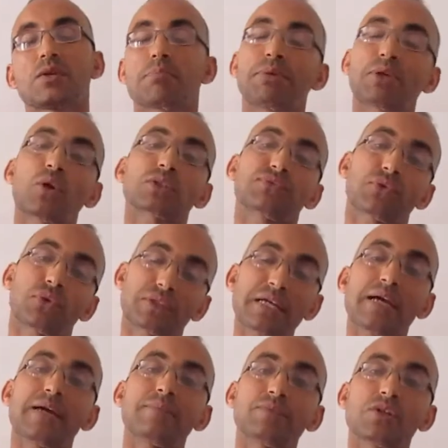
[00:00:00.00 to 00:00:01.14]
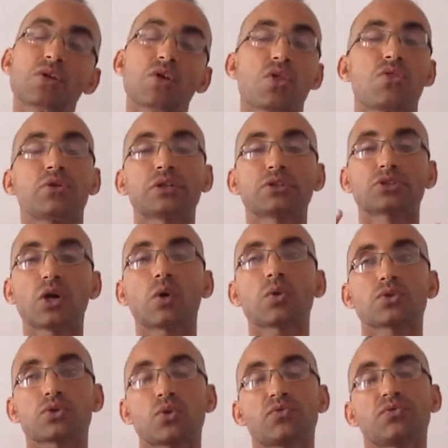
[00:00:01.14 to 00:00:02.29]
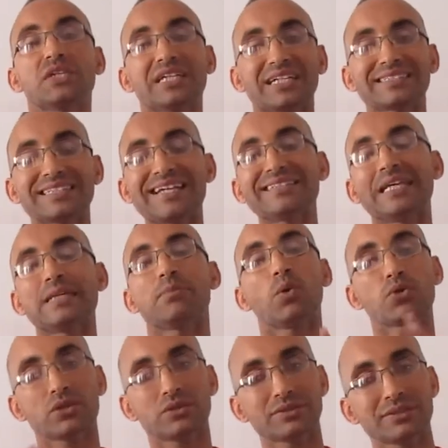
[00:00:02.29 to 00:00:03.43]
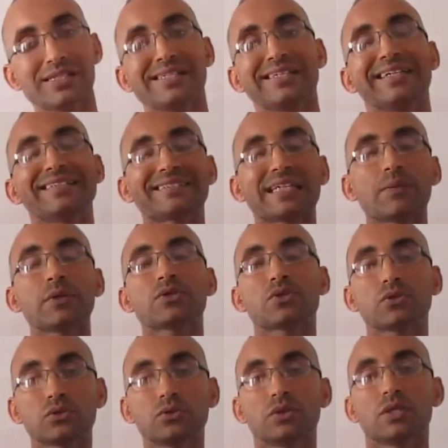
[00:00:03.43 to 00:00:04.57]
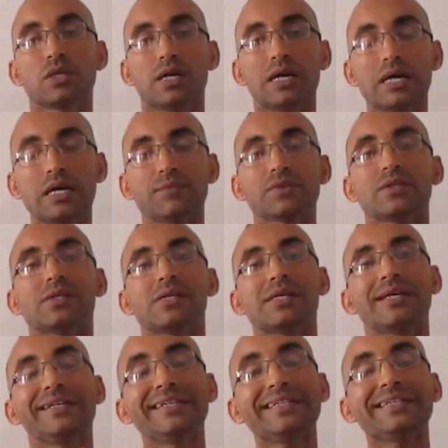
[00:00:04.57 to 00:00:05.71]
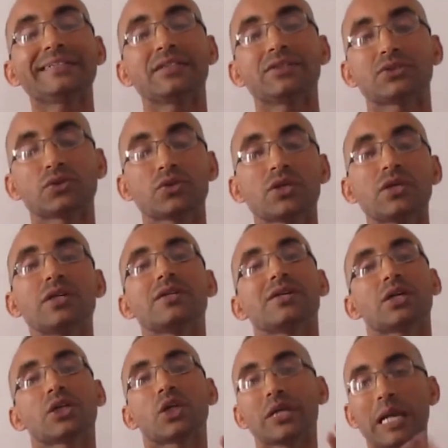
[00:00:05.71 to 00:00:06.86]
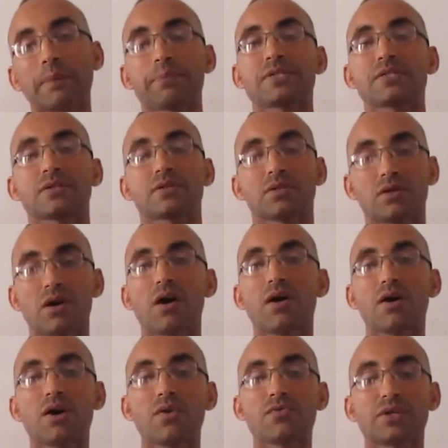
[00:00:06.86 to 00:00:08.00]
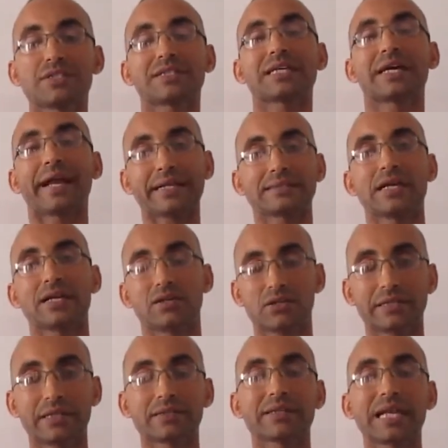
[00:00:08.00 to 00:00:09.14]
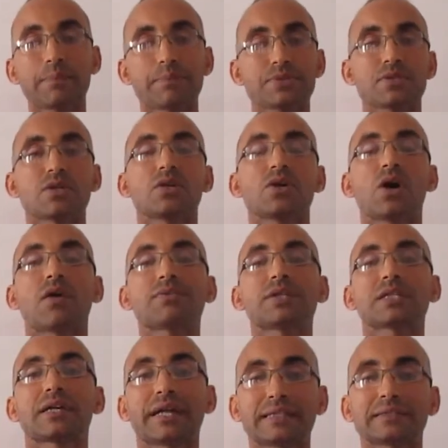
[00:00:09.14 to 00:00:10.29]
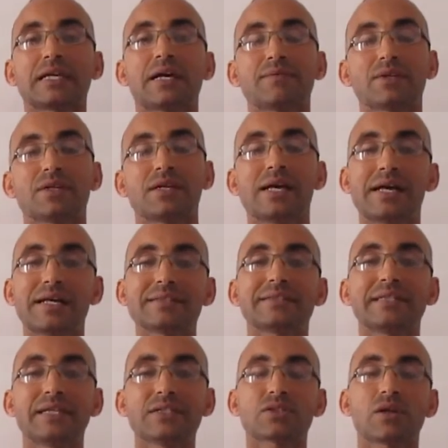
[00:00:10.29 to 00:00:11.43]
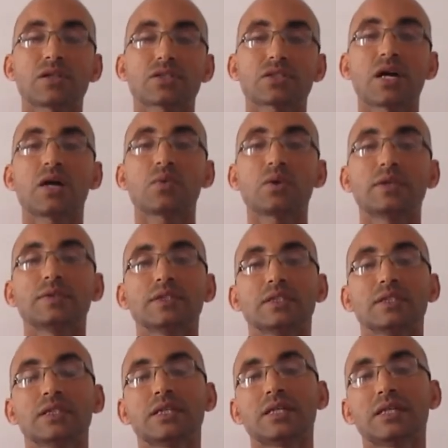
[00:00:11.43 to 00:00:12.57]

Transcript: Because for them, the result of feelings and emotions is going to lead to the collapse of the character. Collapse of the character, and his also